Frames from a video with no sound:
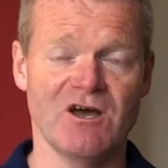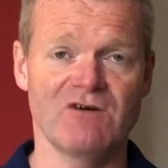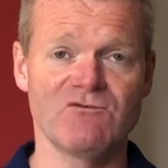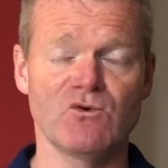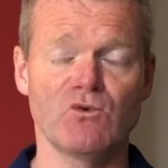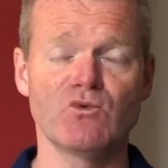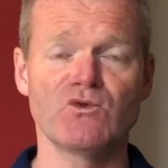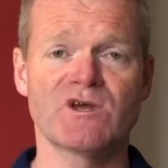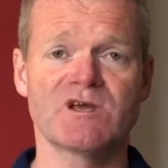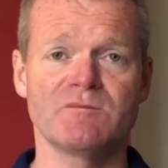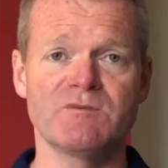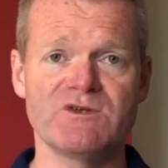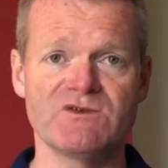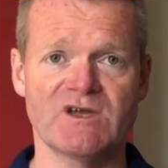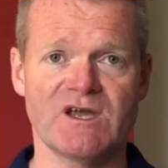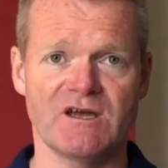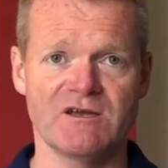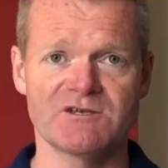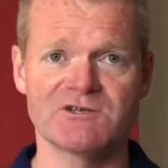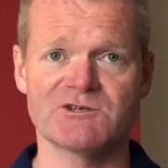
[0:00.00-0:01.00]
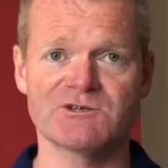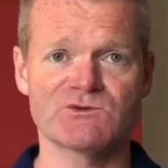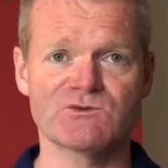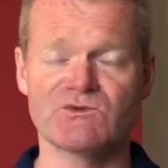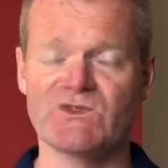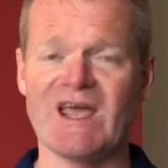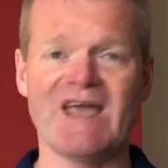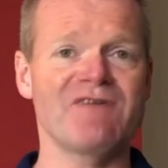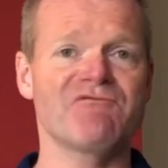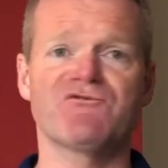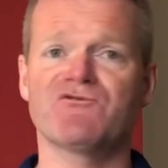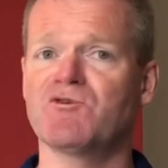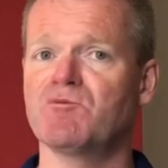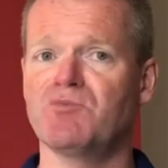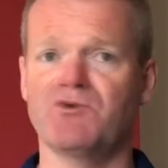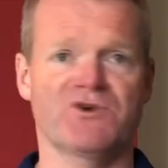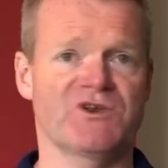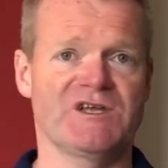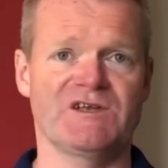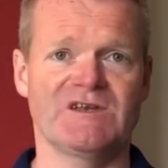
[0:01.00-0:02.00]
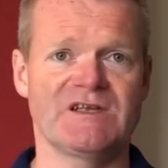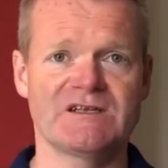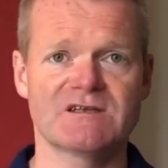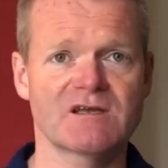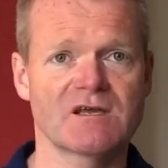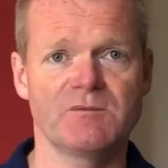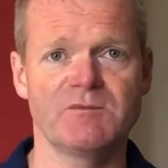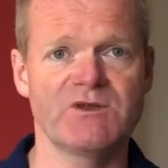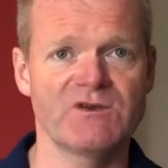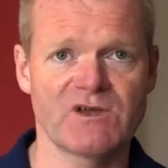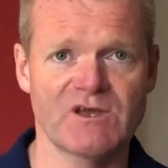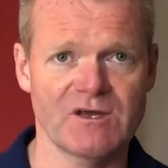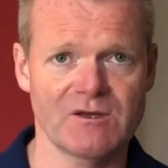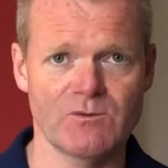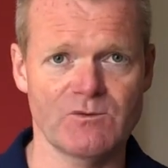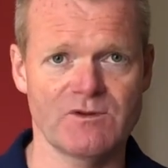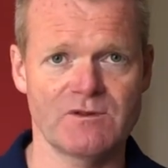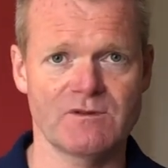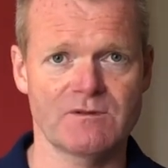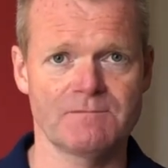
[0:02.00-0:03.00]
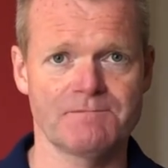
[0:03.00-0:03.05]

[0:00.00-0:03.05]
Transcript: of all the communications with everybody you need to communicate with.